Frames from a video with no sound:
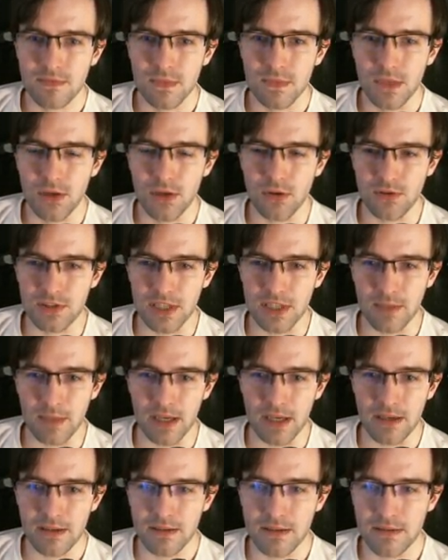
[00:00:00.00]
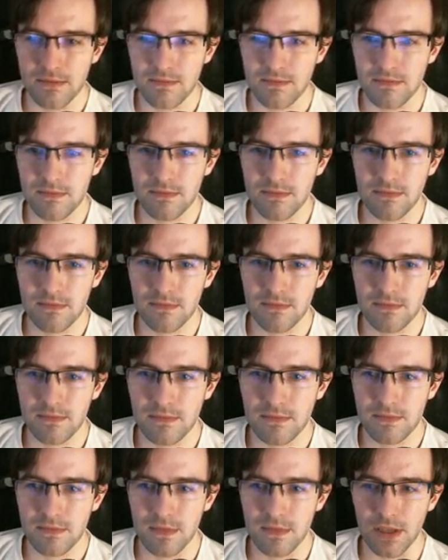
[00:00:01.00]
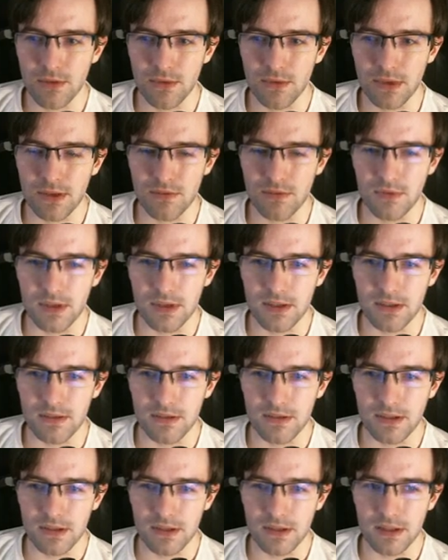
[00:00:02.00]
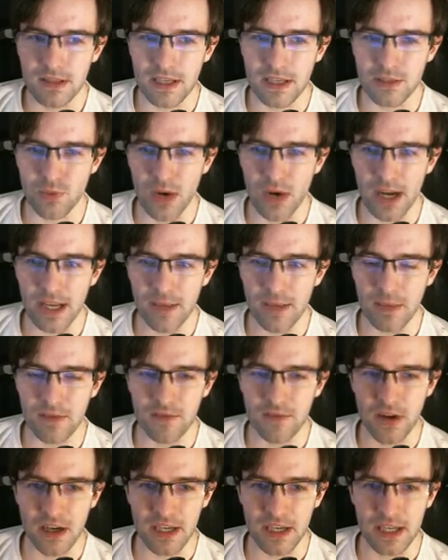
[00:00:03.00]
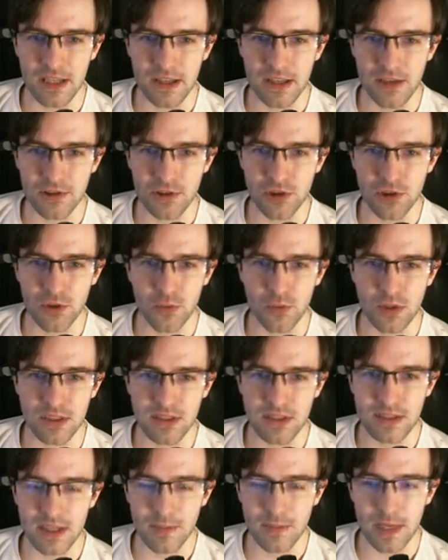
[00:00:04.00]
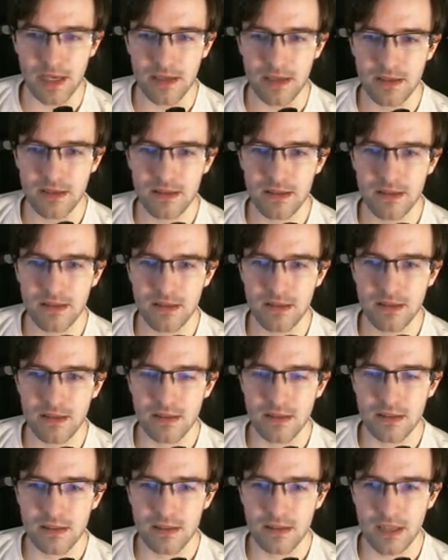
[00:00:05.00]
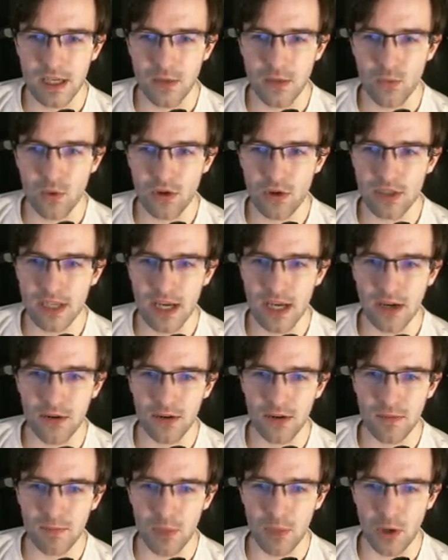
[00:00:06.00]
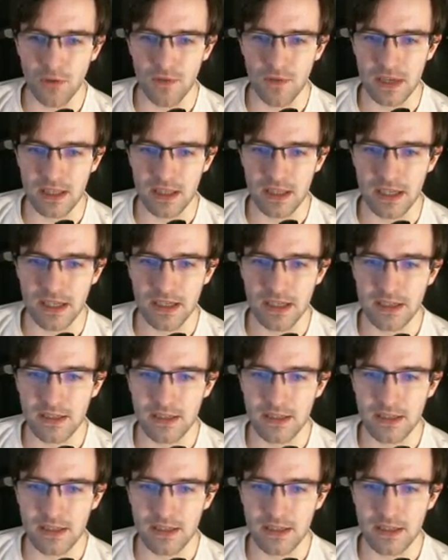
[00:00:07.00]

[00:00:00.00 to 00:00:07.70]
You don't see me. You, you, that's why I kept it foggy in there so you wouldn't see me. It worked out perfectly.